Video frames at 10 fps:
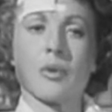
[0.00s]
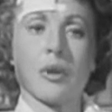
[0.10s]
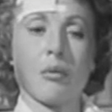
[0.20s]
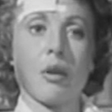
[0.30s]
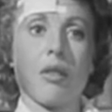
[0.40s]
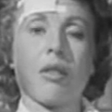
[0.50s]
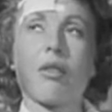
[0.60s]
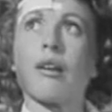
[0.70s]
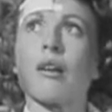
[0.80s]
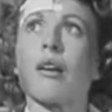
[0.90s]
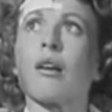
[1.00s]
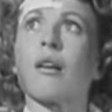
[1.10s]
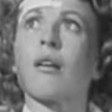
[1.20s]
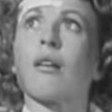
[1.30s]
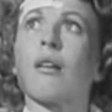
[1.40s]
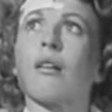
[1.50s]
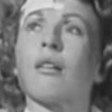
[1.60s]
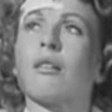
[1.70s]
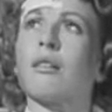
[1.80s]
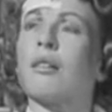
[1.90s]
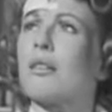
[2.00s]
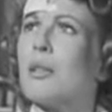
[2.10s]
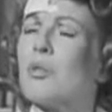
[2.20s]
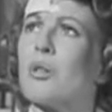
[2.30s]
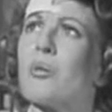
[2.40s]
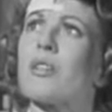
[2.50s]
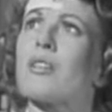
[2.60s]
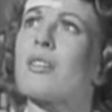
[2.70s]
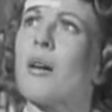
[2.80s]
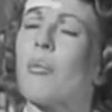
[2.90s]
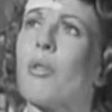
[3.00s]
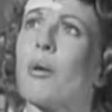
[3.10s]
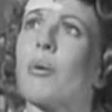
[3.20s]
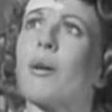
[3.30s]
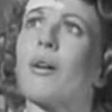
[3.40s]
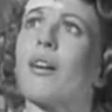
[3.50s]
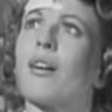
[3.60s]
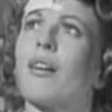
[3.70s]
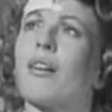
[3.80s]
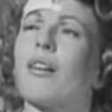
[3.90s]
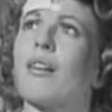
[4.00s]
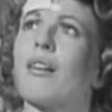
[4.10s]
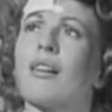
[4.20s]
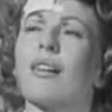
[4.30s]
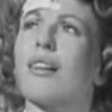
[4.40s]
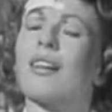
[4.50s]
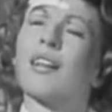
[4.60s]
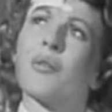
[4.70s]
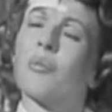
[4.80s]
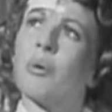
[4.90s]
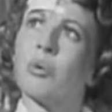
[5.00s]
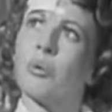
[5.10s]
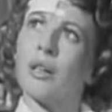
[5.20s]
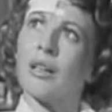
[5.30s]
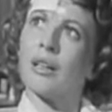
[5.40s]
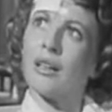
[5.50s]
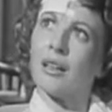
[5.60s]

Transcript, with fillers: Let me think. It seems there was something, but I can't remember what.